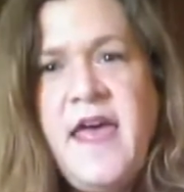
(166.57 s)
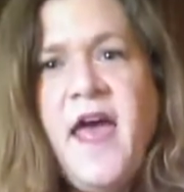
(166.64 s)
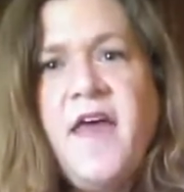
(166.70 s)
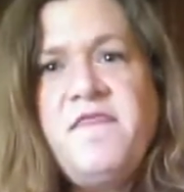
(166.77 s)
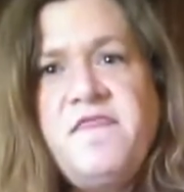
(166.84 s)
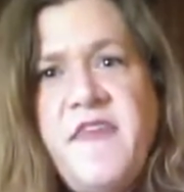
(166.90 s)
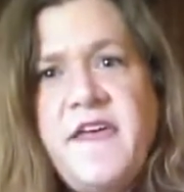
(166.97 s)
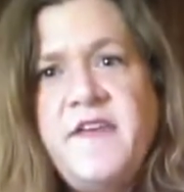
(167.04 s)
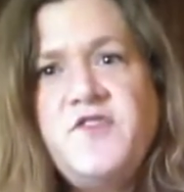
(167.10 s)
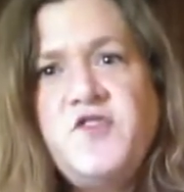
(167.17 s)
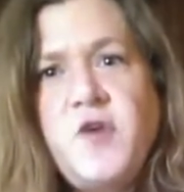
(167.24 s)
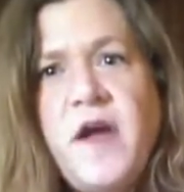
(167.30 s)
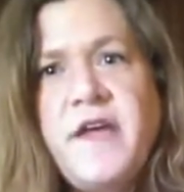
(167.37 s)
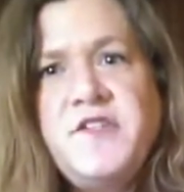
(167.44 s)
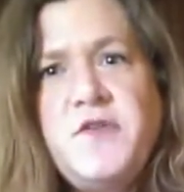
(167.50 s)
and then
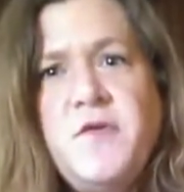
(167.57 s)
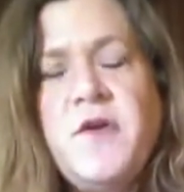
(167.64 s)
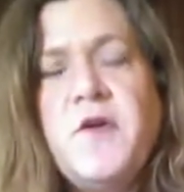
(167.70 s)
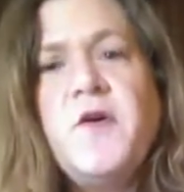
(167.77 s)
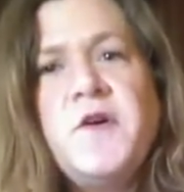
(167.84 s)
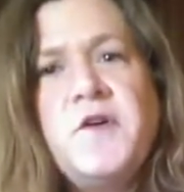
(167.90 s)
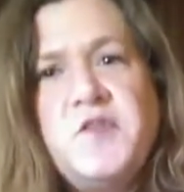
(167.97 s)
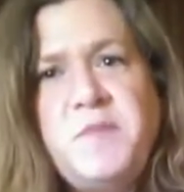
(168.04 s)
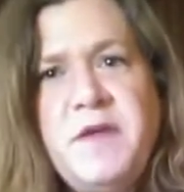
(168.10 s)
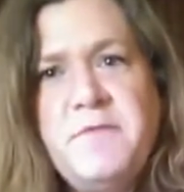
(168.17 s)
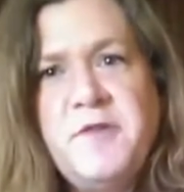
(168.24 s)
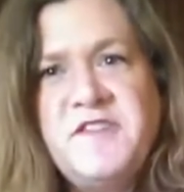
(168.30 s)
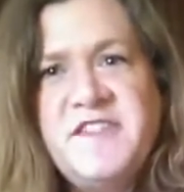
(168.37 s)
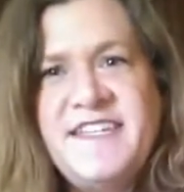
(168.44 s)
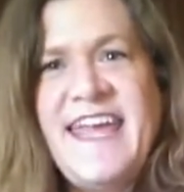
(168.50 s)
try to encourage
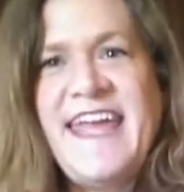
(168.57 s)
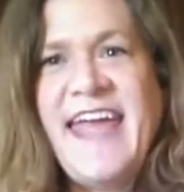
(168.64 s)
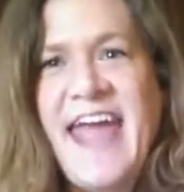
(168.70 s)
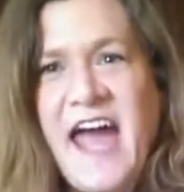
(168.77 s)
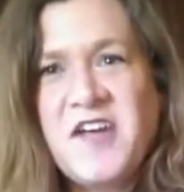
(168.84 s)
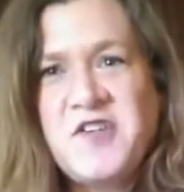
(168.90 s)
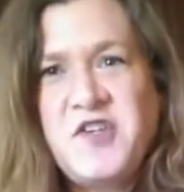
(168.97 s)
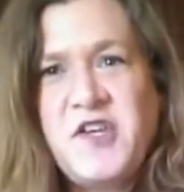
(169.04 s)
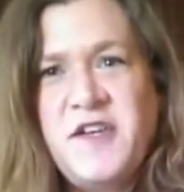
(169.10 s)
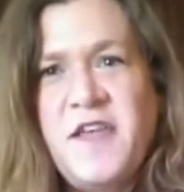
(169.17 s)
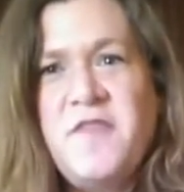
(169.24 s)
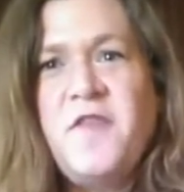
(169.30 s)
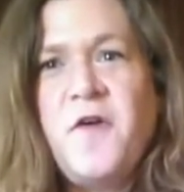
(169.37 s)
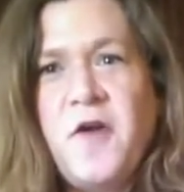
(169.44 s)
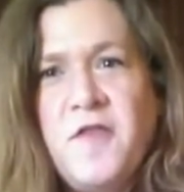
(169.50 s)
people to take action
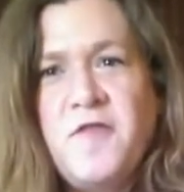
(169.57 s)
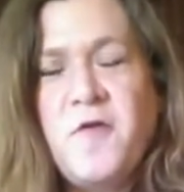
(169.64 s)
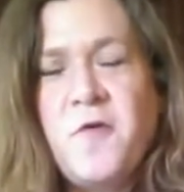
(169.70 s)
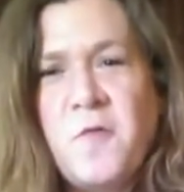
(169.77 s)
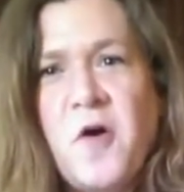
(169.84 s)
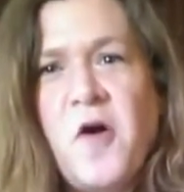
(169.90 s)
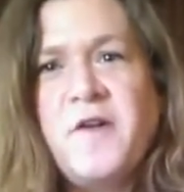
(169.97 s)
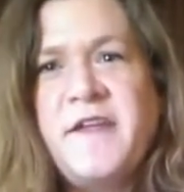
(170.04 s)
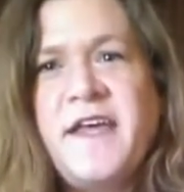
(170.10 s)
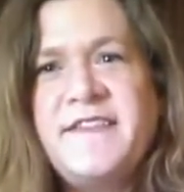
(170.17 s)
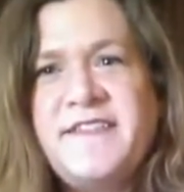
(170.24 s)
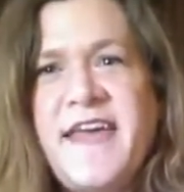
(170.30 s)
in their world as